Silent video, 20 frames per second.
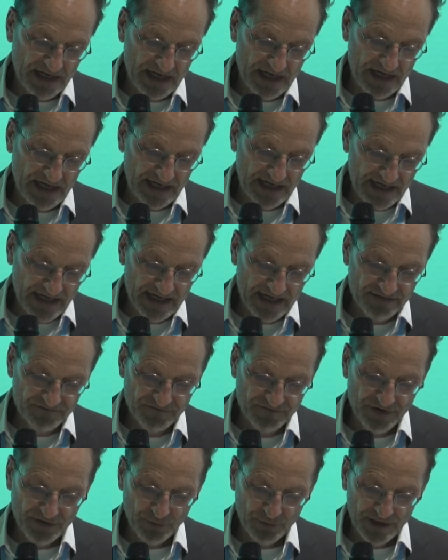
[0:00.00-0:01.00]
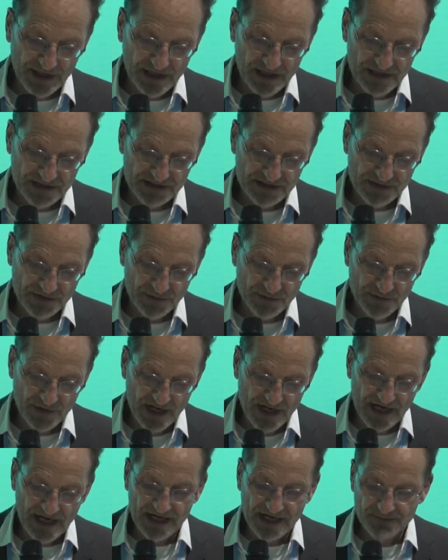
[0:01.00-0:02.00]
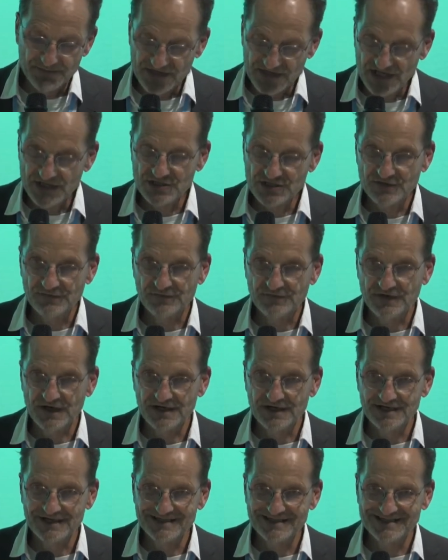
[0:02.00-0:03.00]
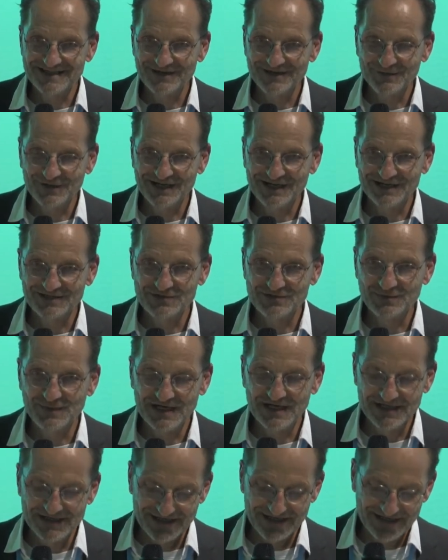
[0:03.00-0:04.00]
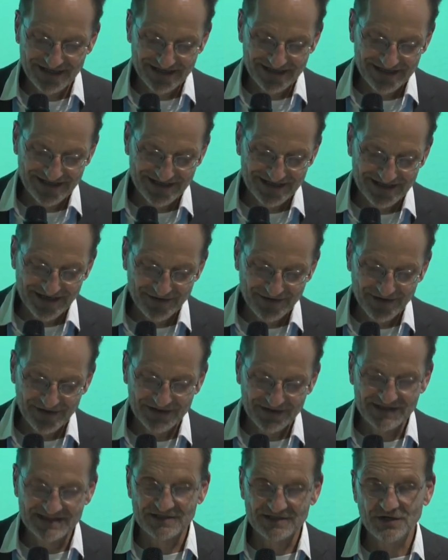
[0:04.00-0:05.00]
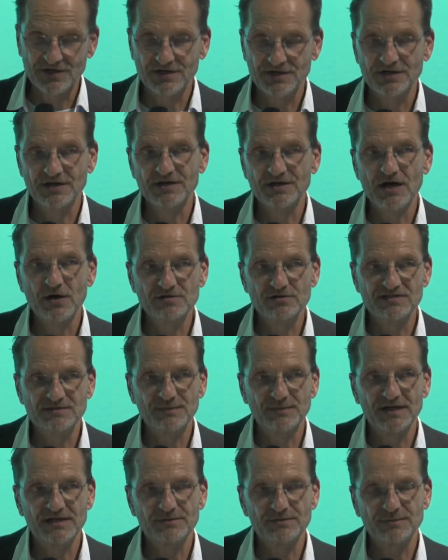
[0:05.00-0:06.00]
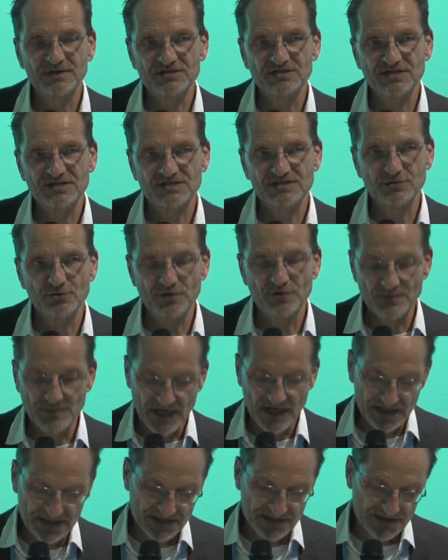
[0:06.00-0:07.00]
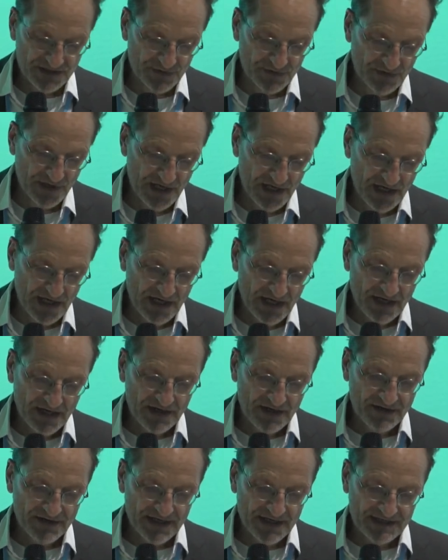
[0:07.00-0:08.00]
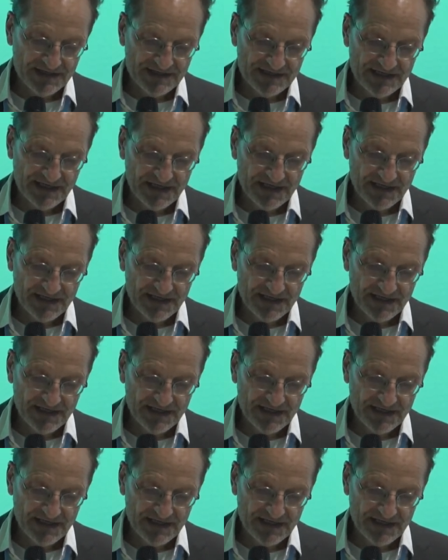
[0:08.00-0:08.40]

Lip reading: again, with regard to adaptation finance, I would like to make another, it's not an announcement, but just to remind you that